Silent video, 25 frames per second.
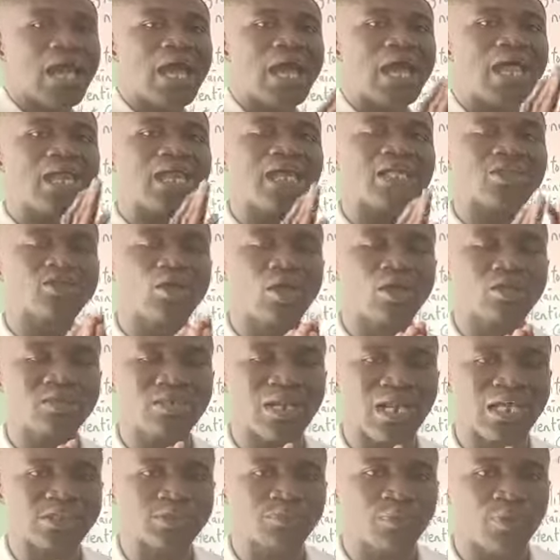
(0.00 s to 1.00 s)
Electron
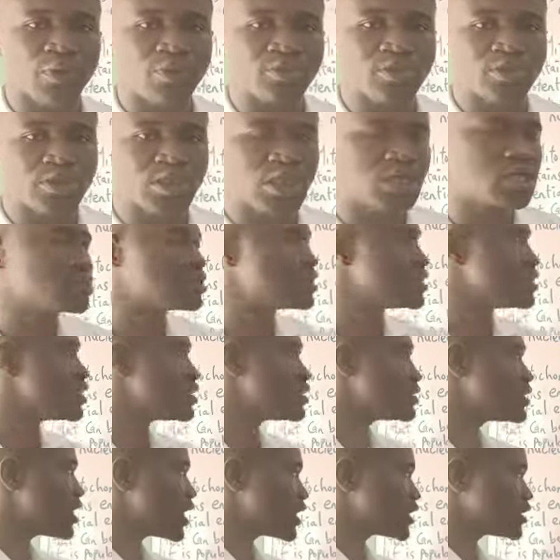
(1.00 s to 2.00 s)
transport chain
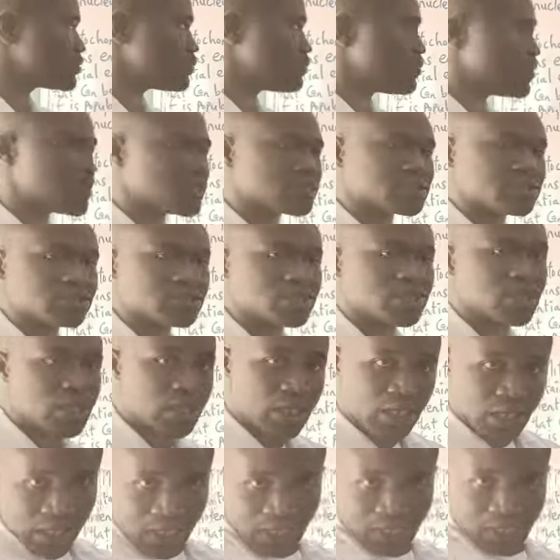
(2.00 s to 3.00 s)
takes place
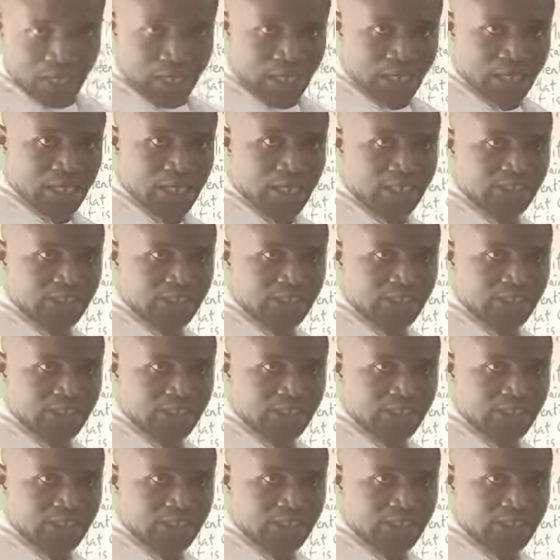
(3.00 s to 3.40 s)
in